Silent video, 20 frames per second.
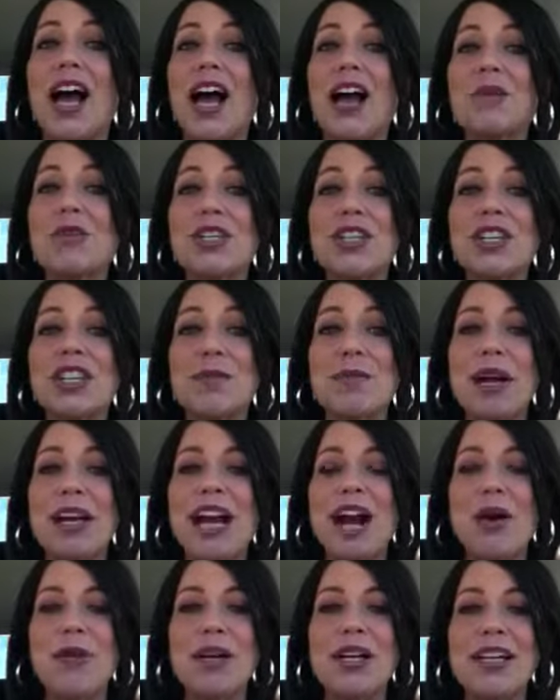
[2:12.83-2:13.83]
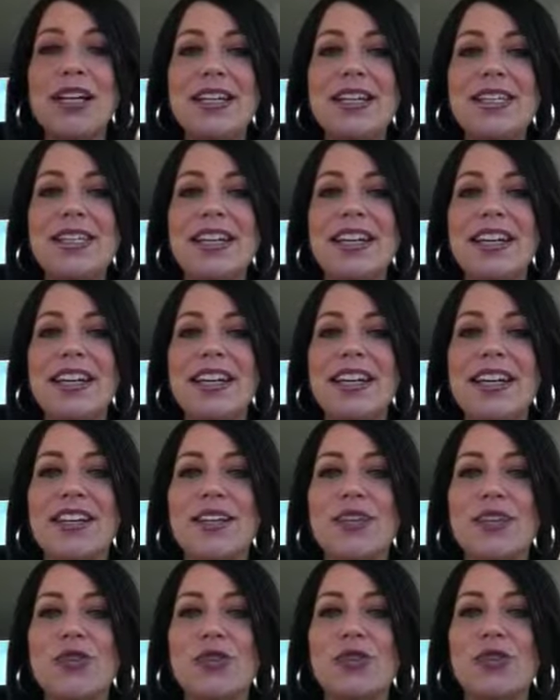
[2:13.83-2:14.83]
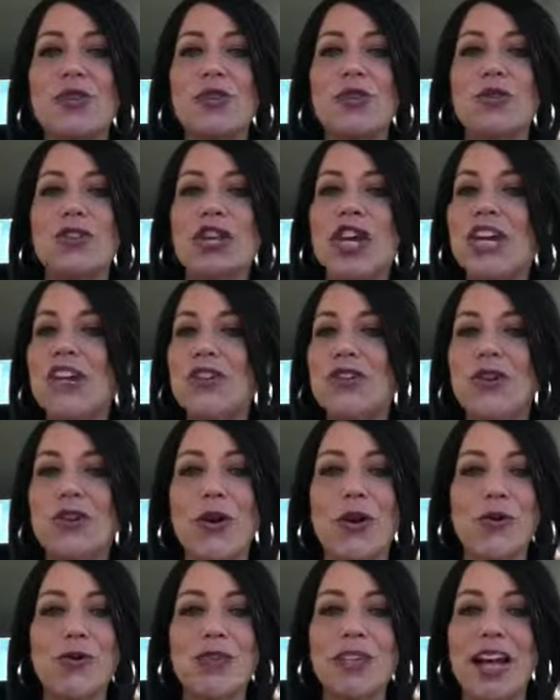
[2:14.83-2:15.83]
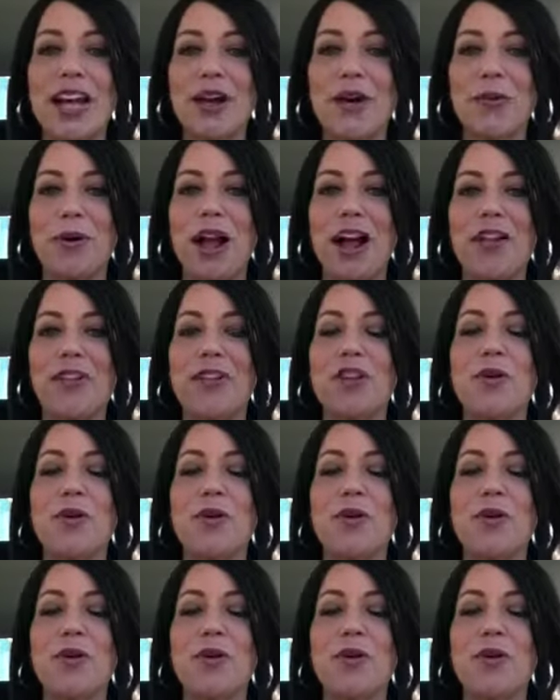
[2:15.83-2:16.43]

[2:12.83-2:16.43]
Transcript: I was just thinking about how easy it is to change your own day around,